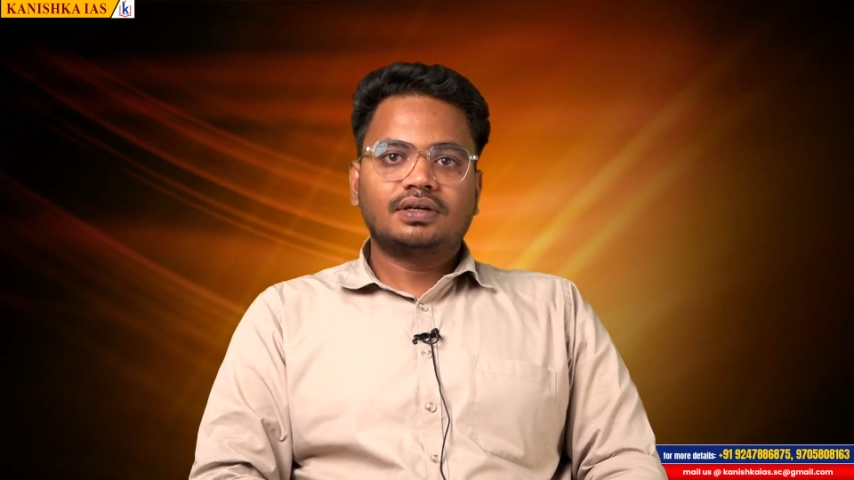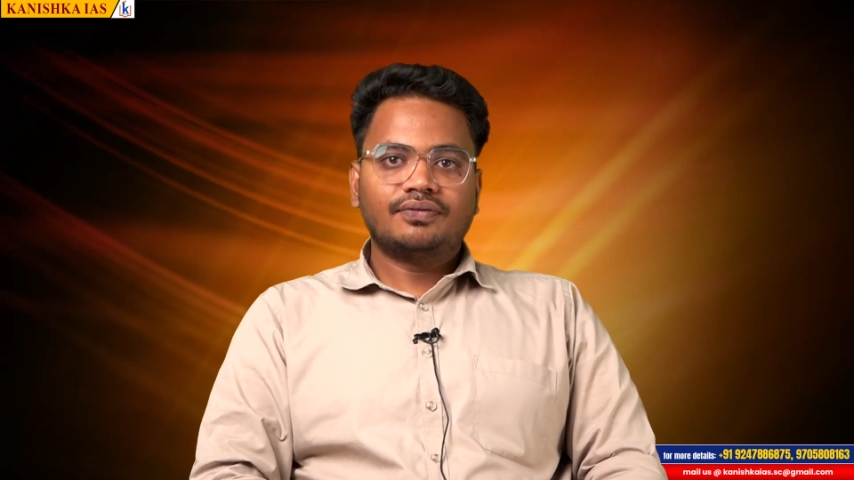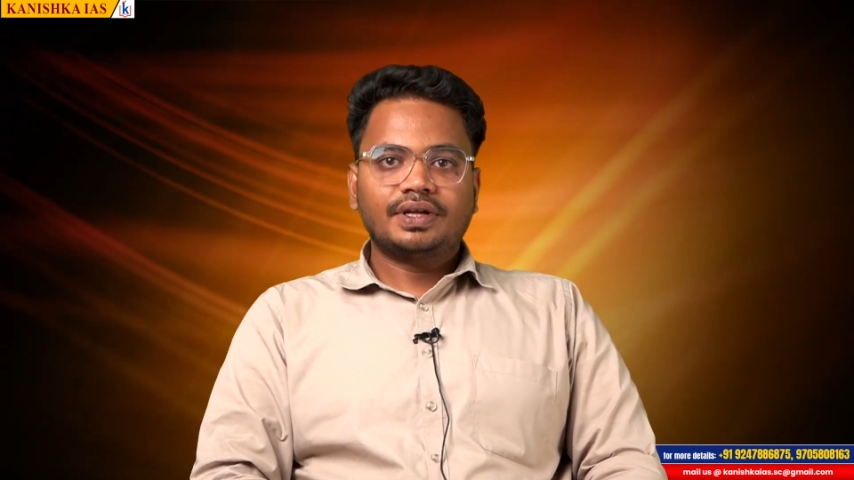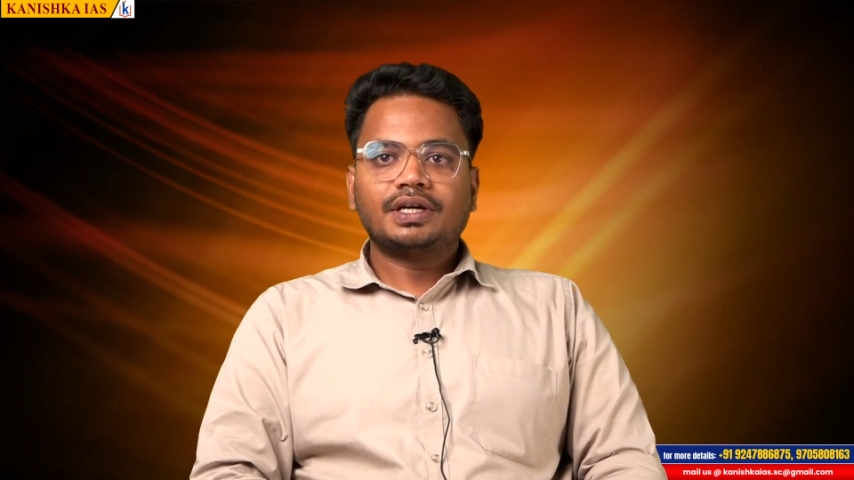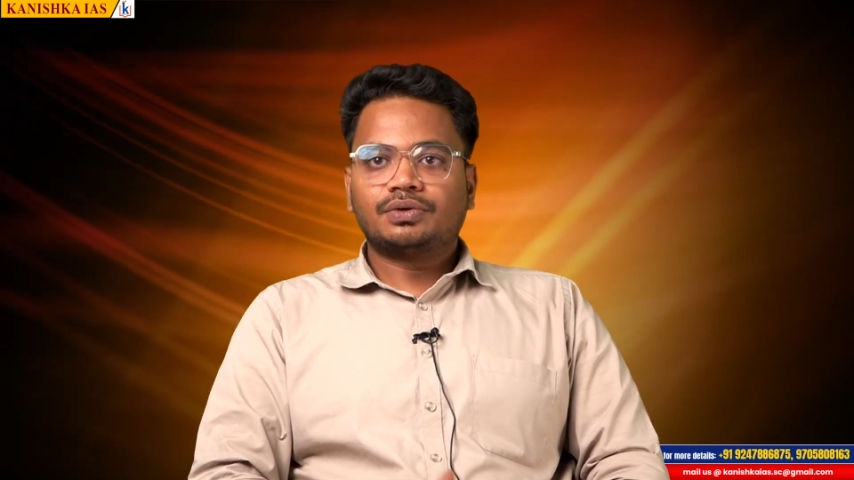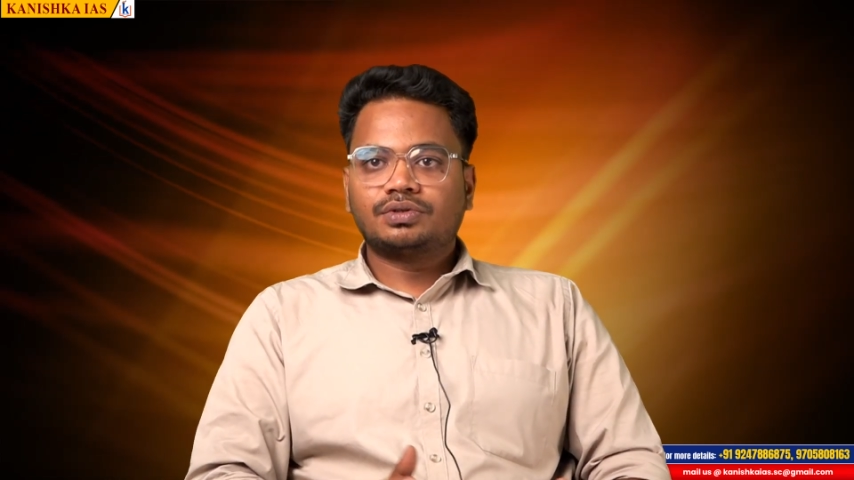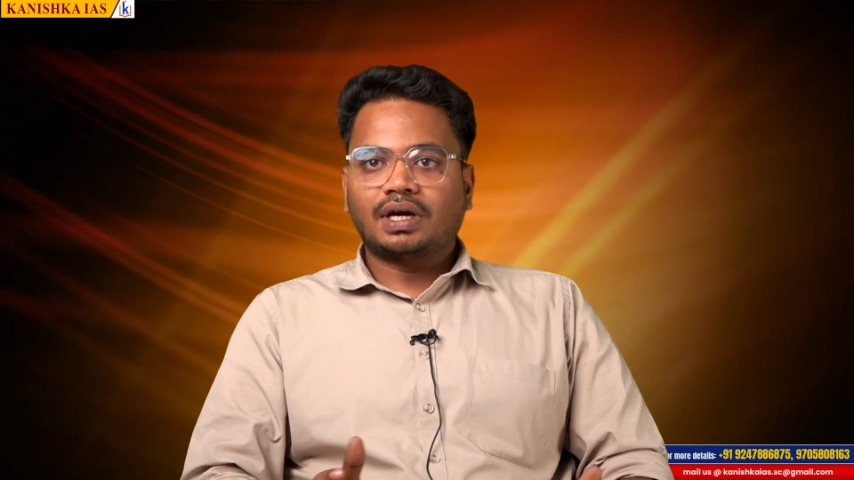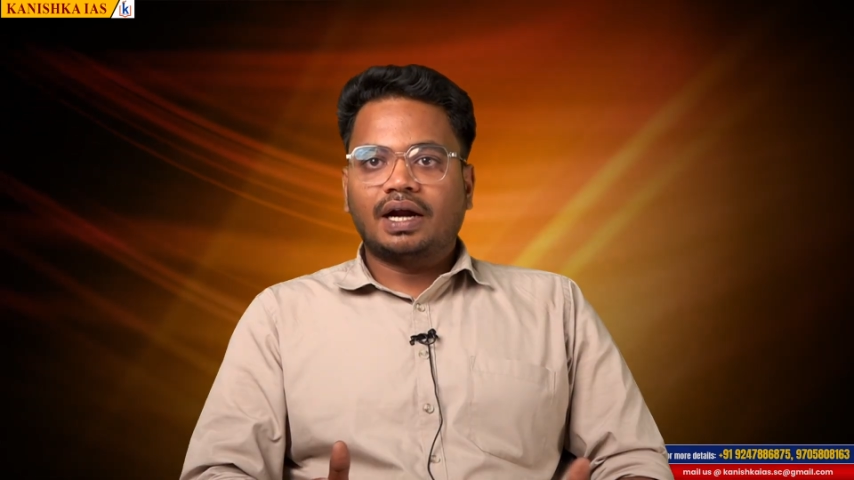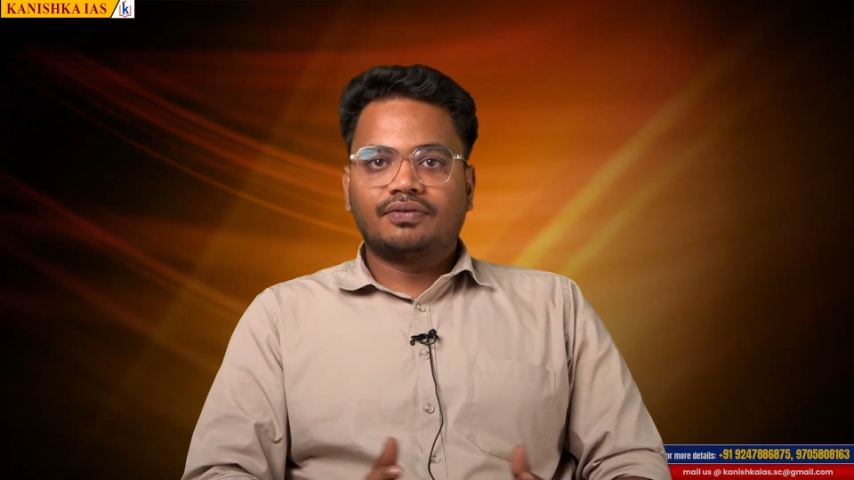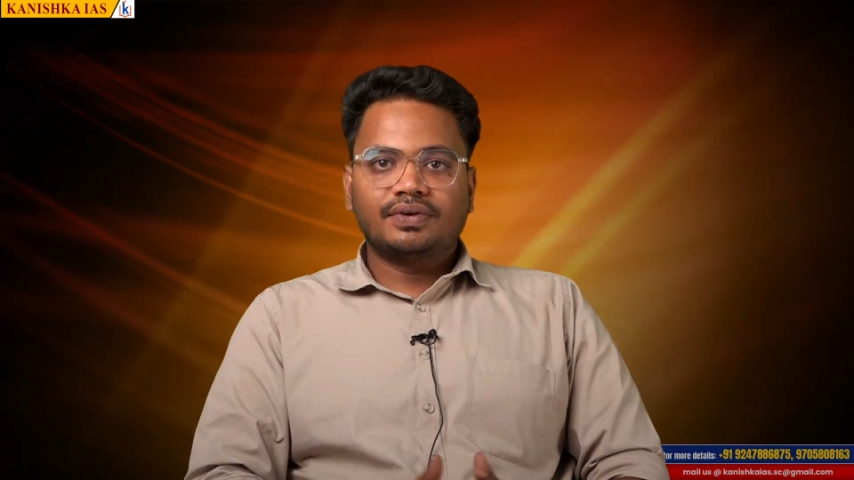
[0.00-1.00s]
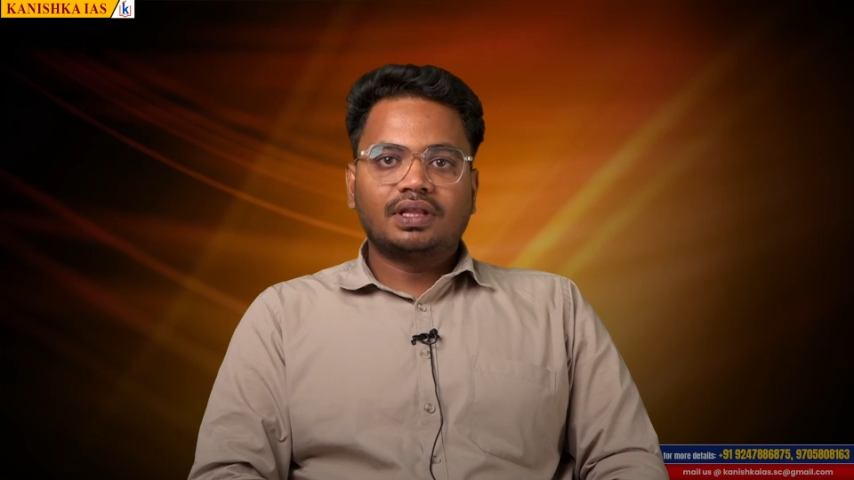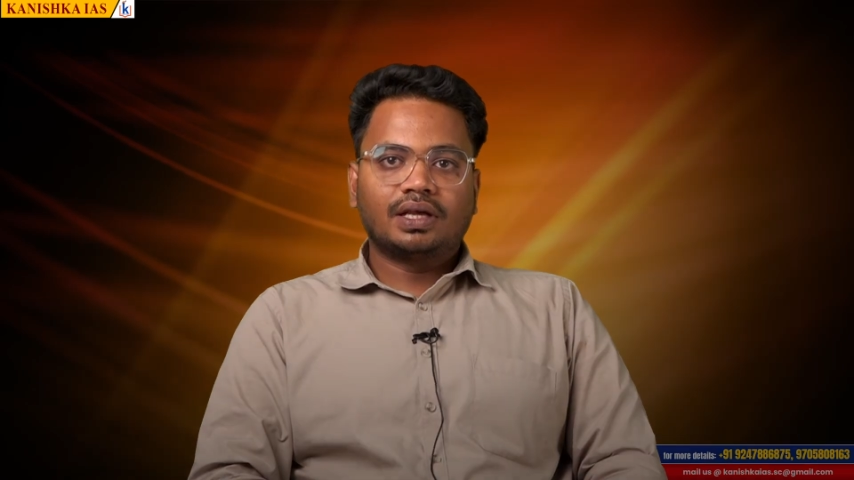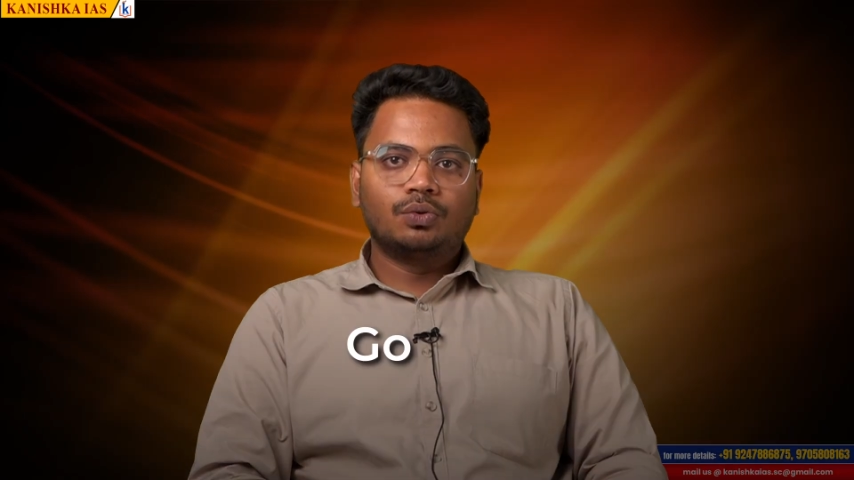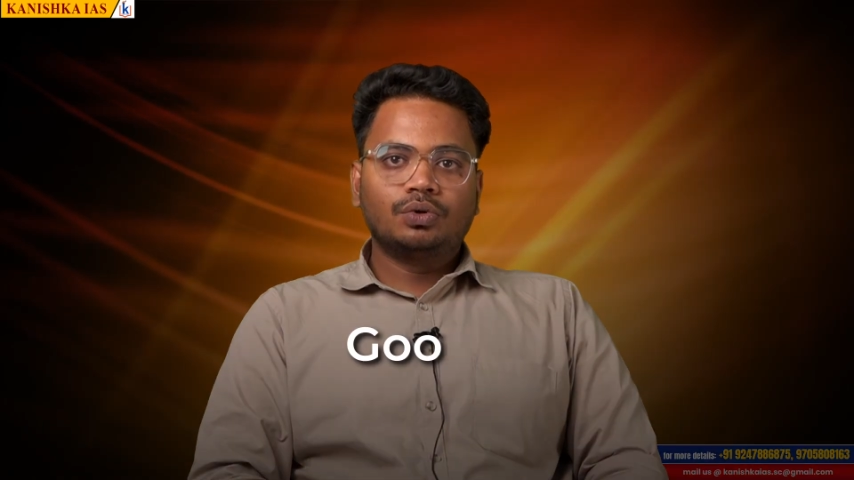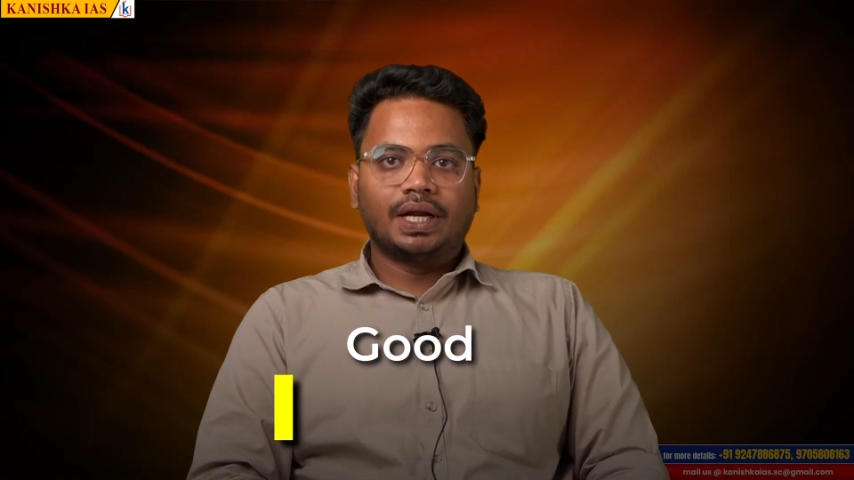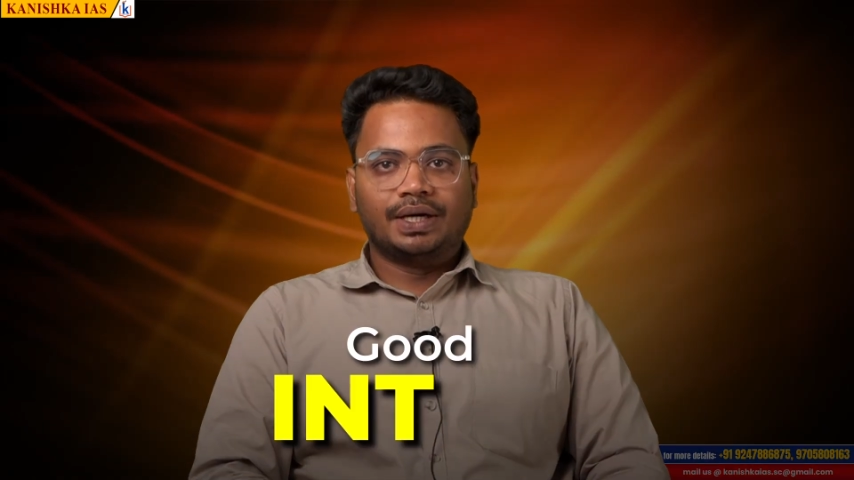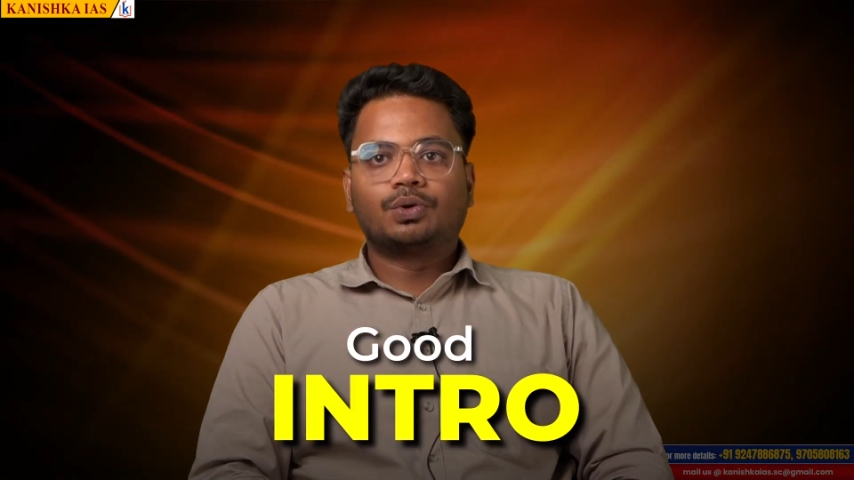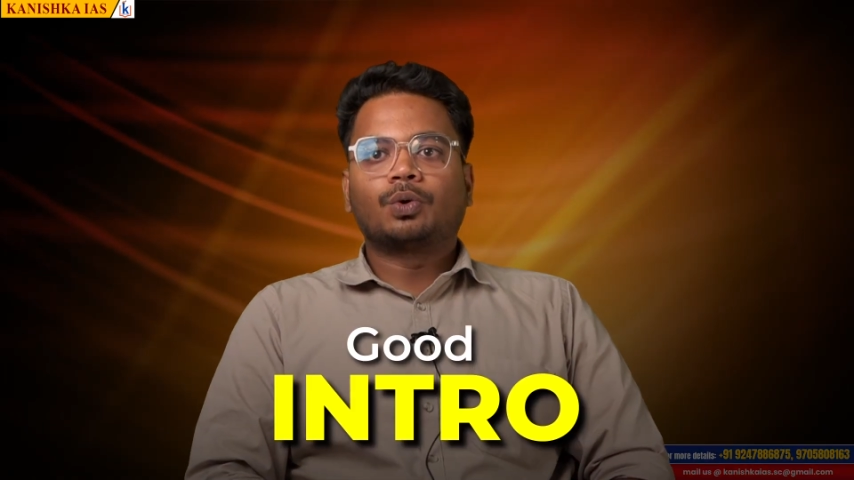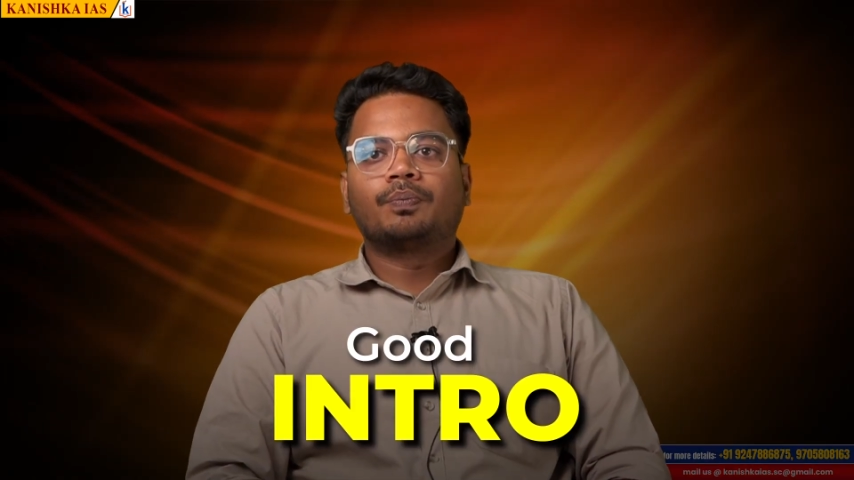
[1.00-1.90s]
we need to start with a good intro.